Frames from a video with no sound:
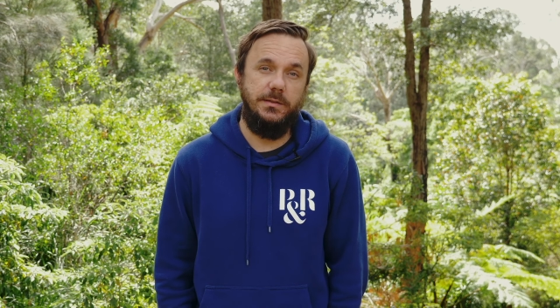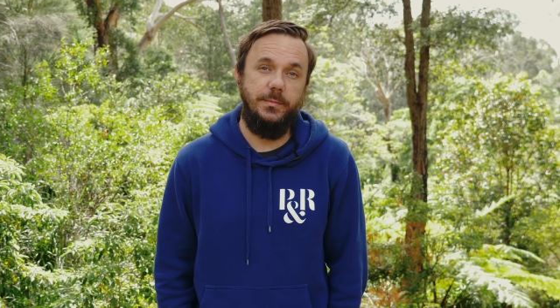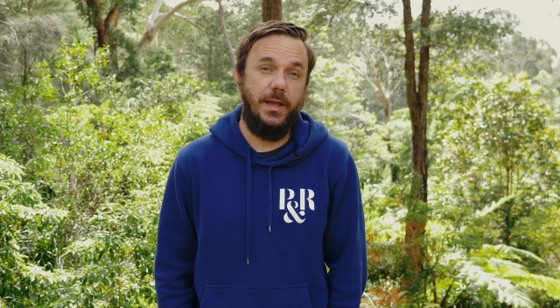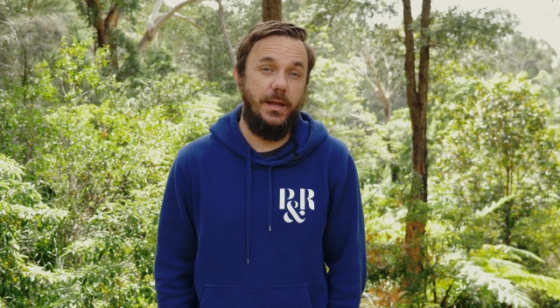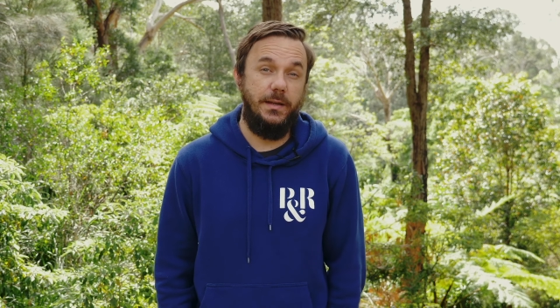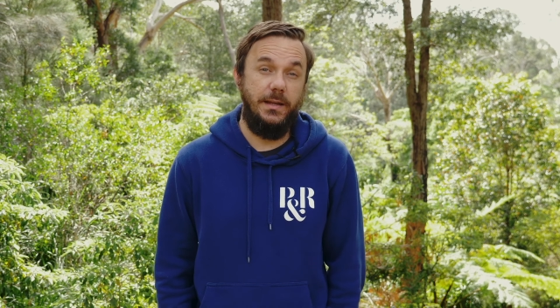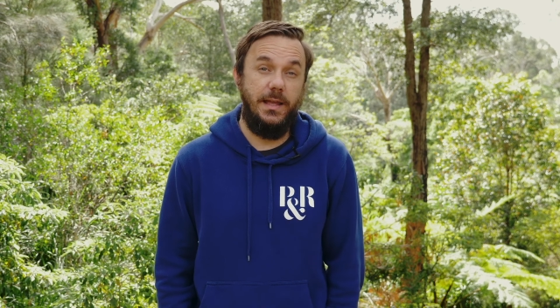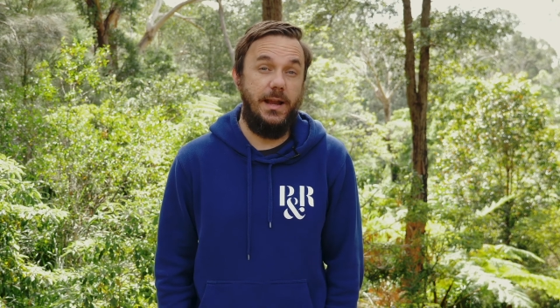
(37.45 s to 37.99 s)
to be
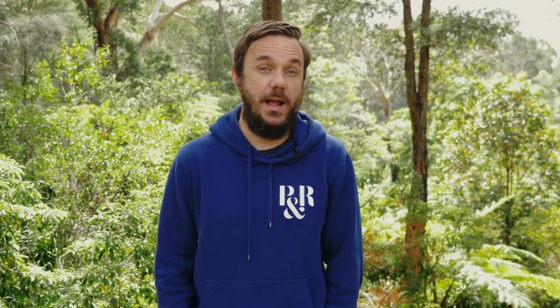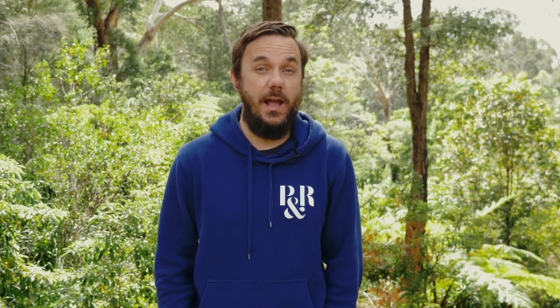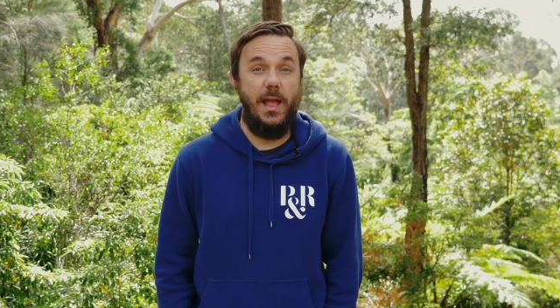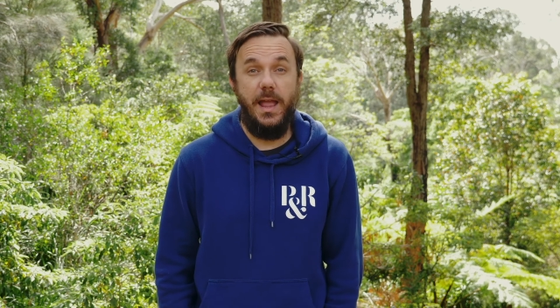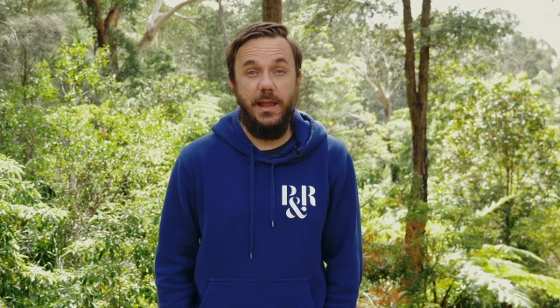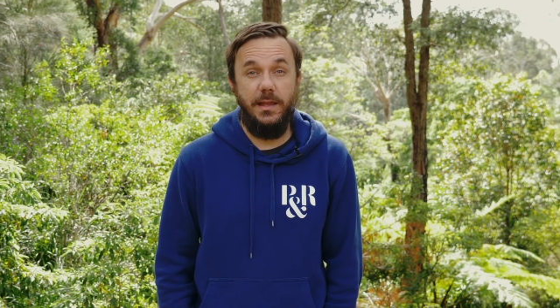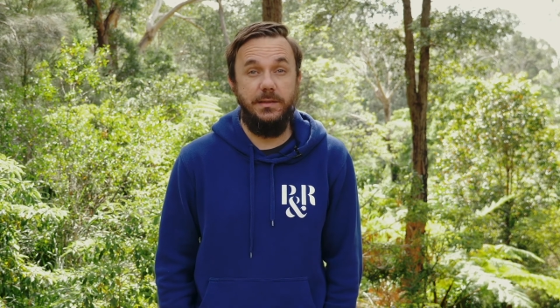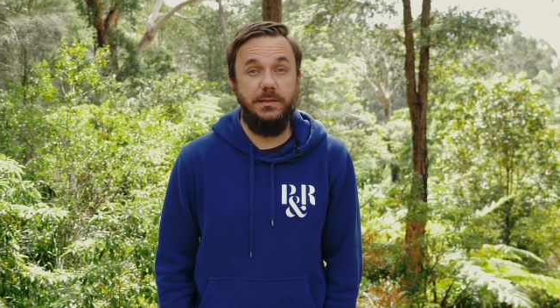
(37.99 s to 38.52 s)
able to get our
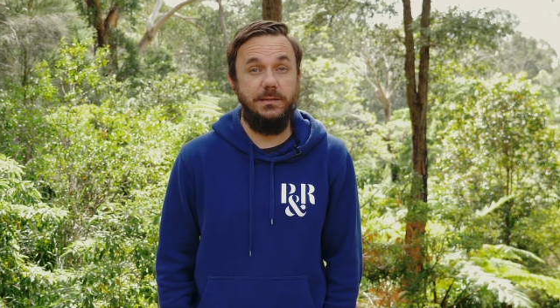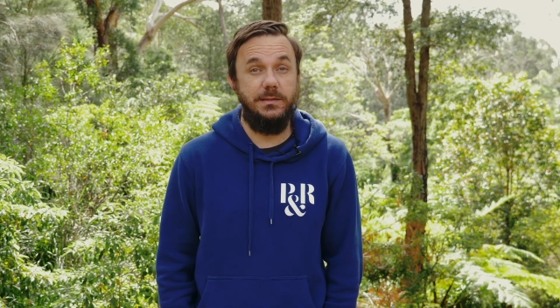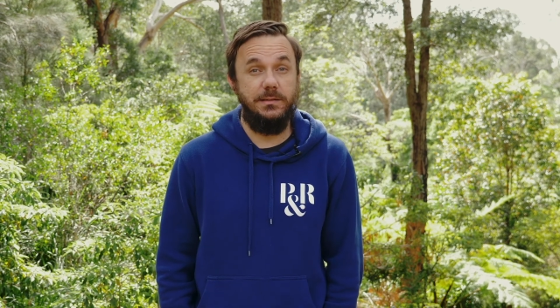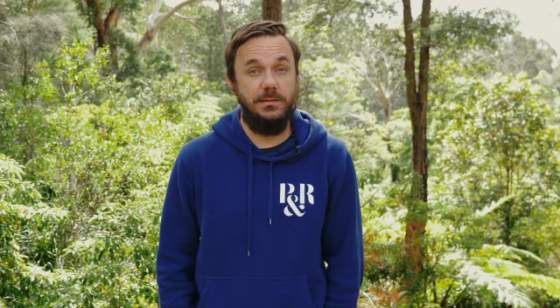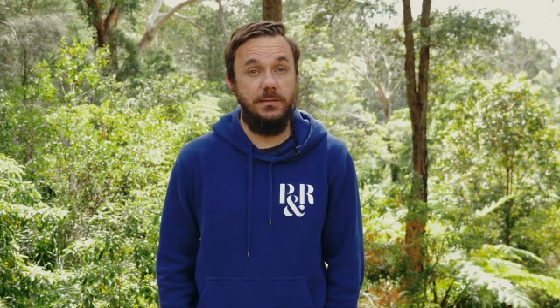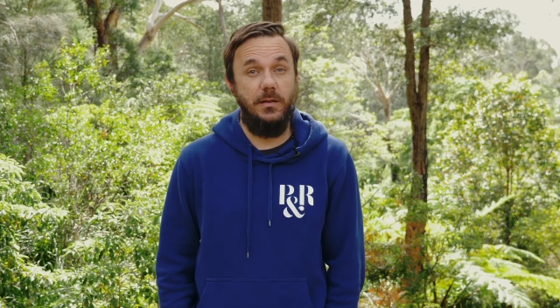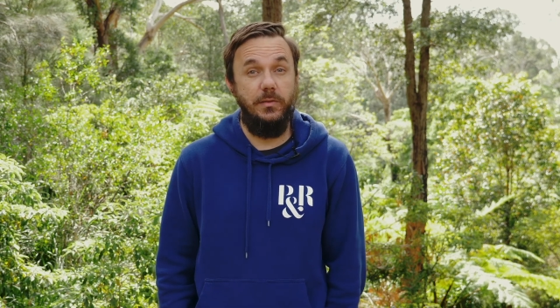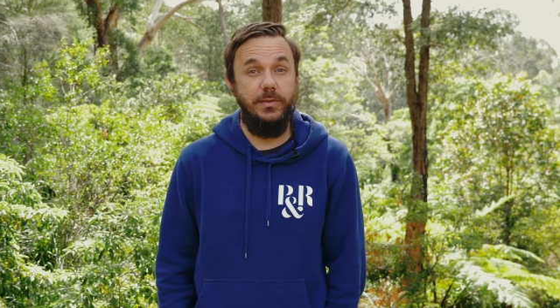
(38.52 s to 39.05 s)

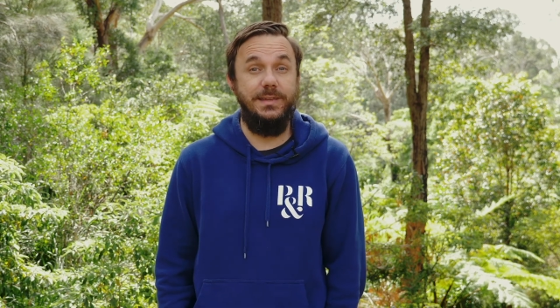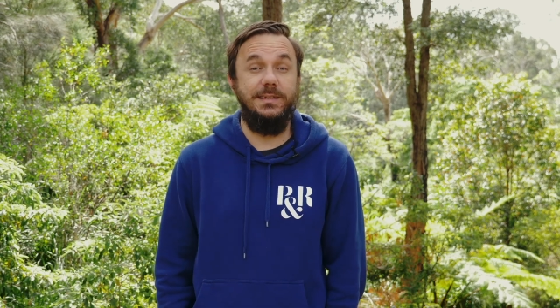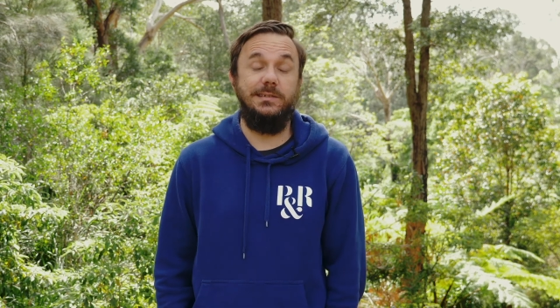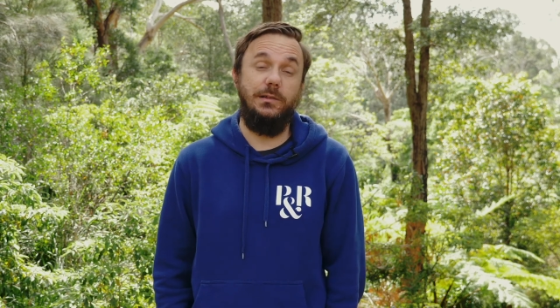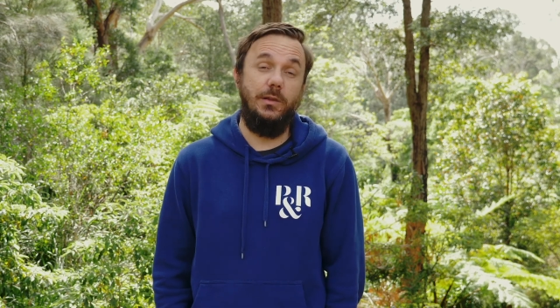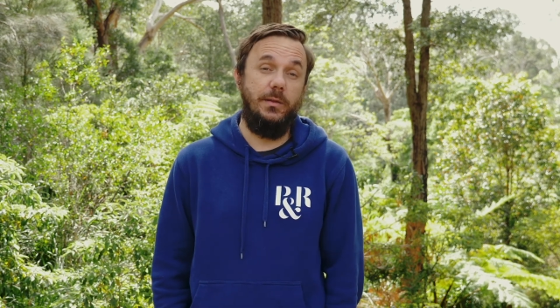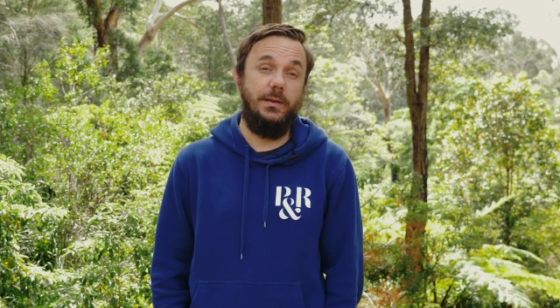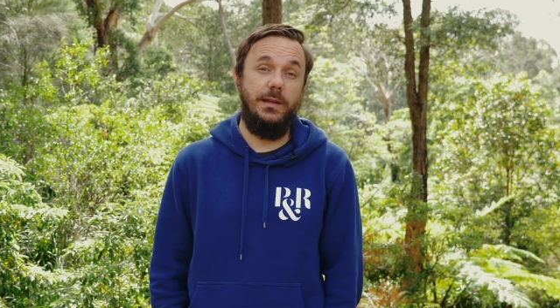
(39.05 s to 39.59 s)
hands on this
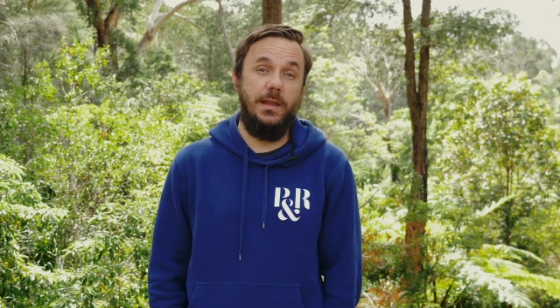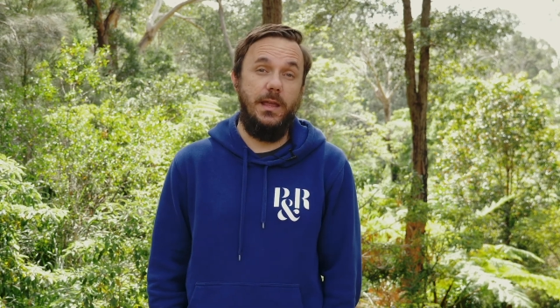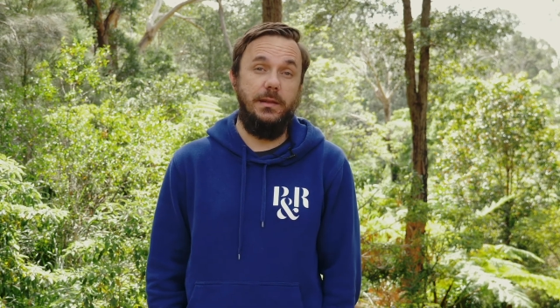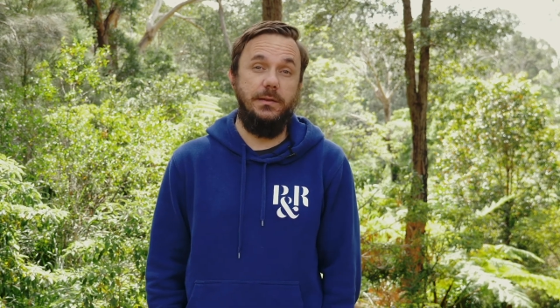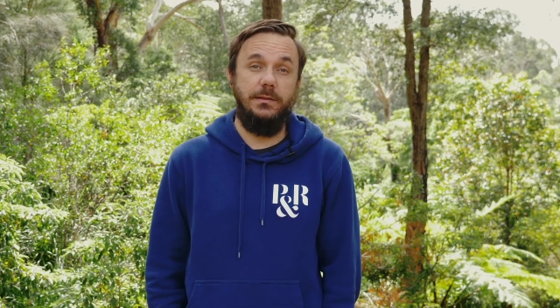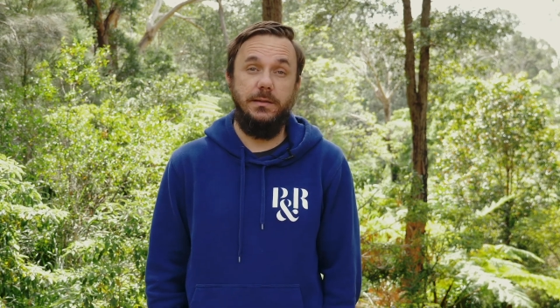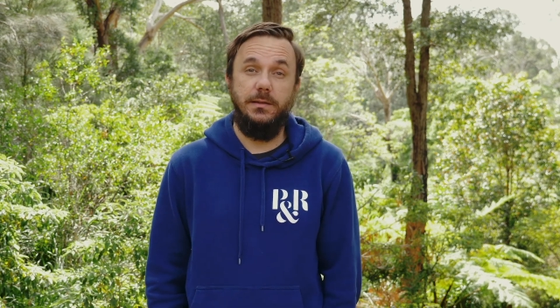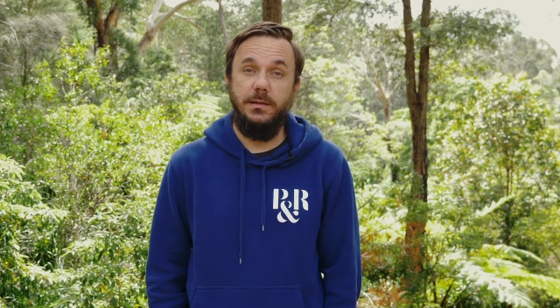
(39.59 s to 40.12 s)
lot
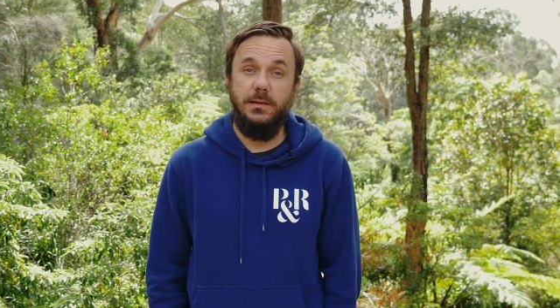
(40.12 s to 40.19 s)
again.